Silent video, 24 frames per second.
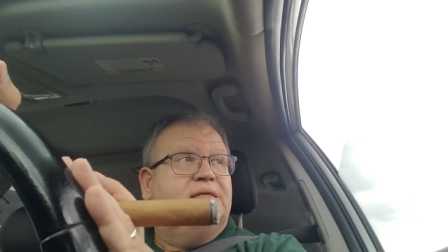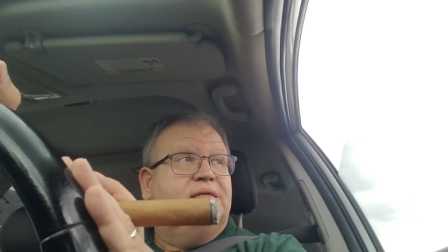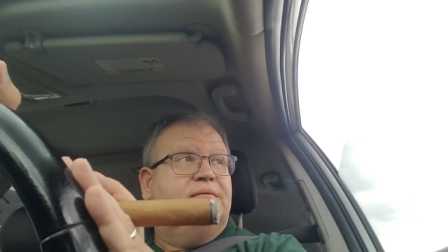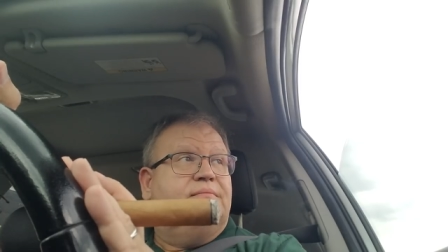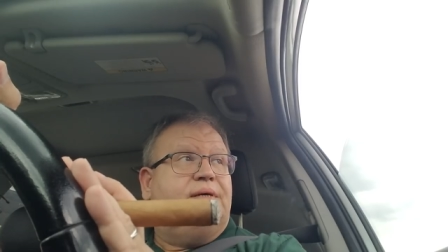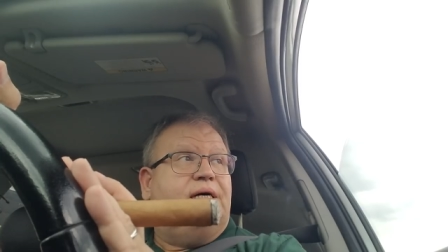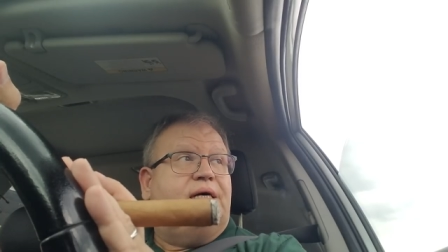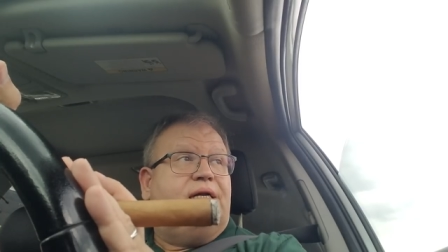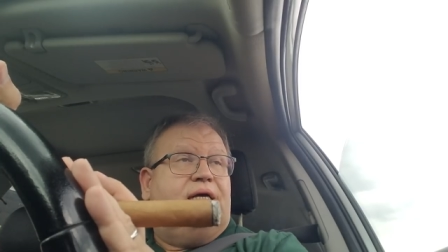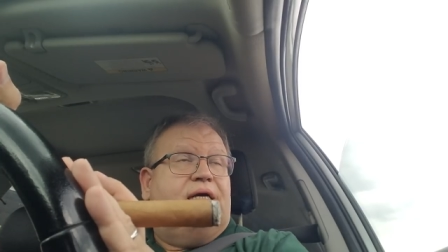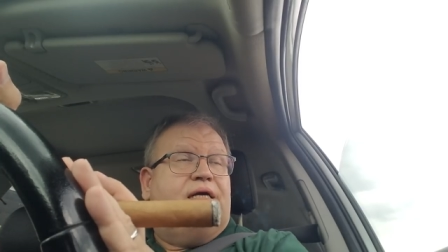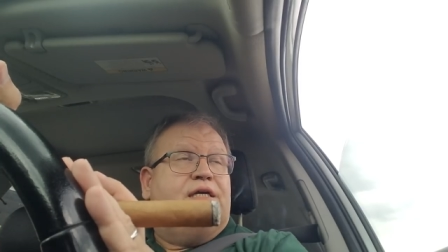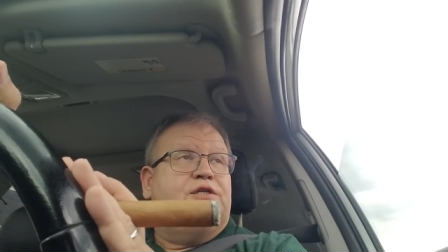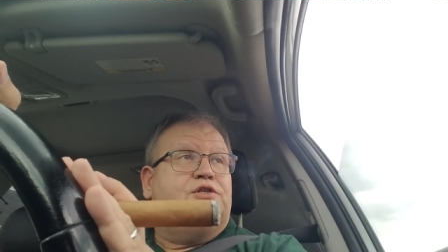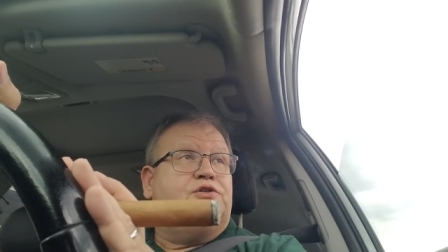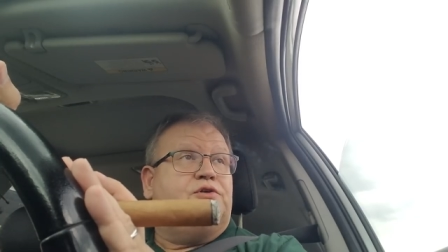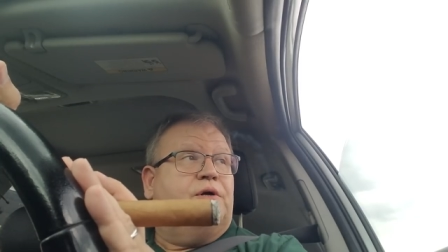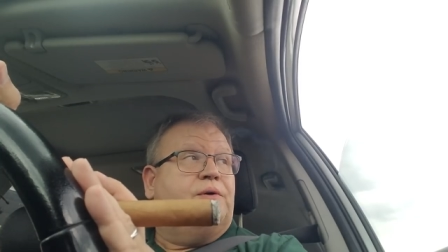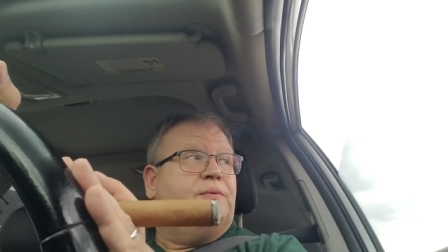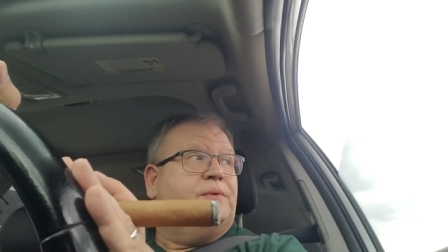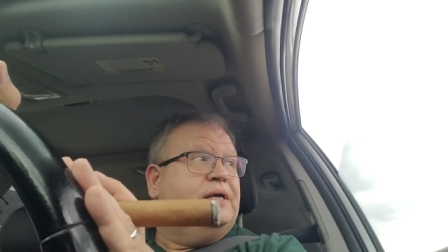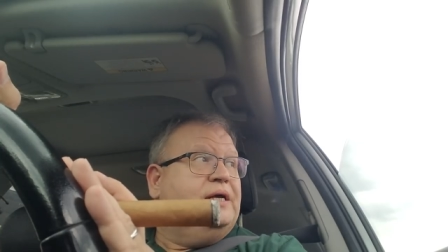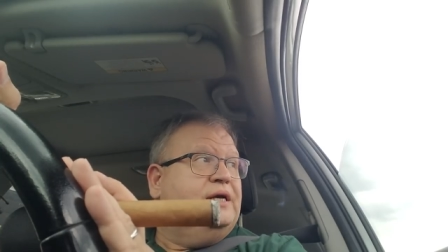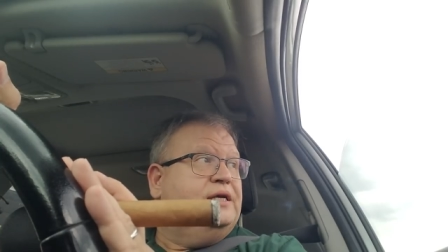but I enjoy
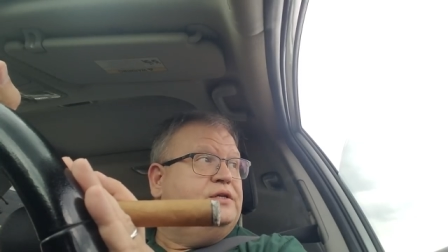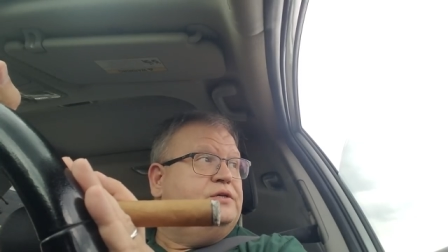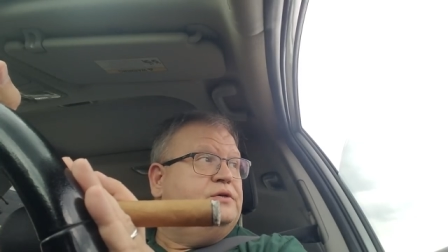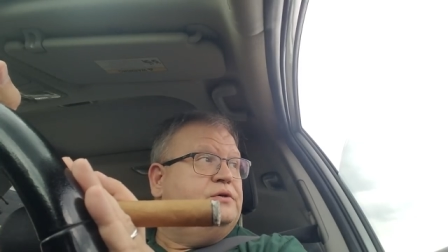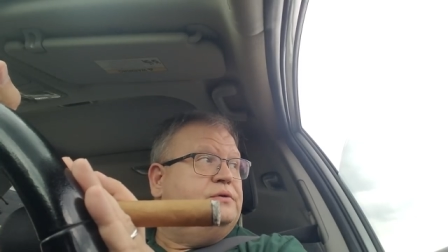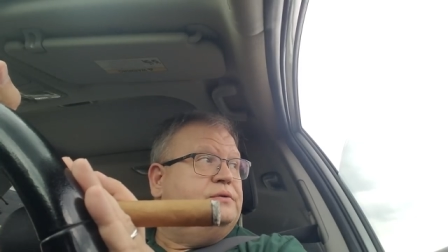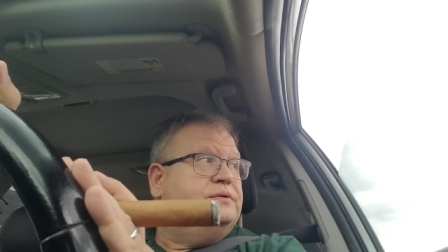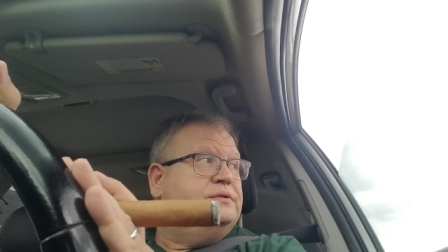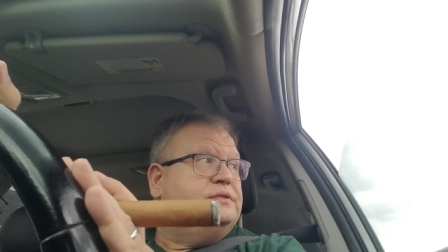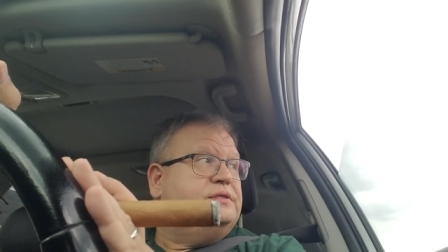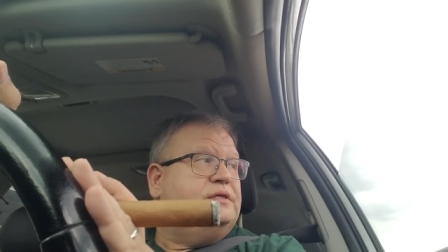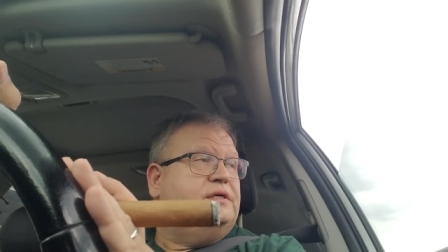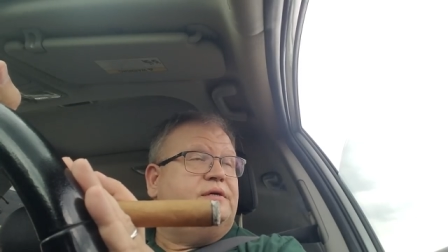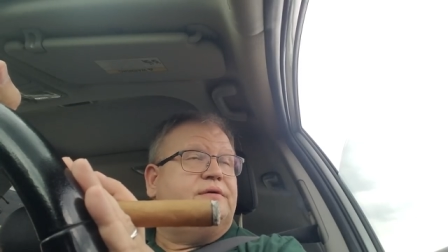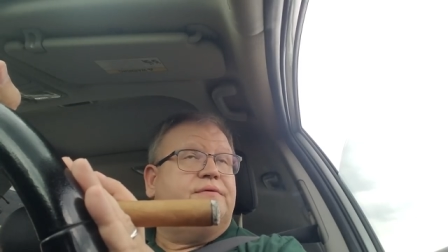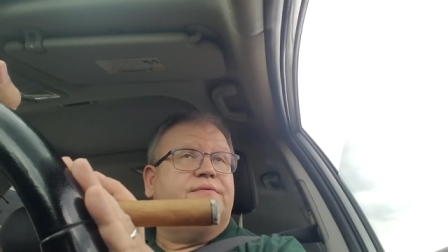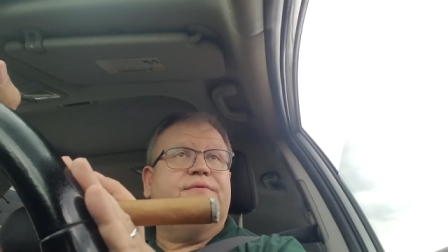what I do, so.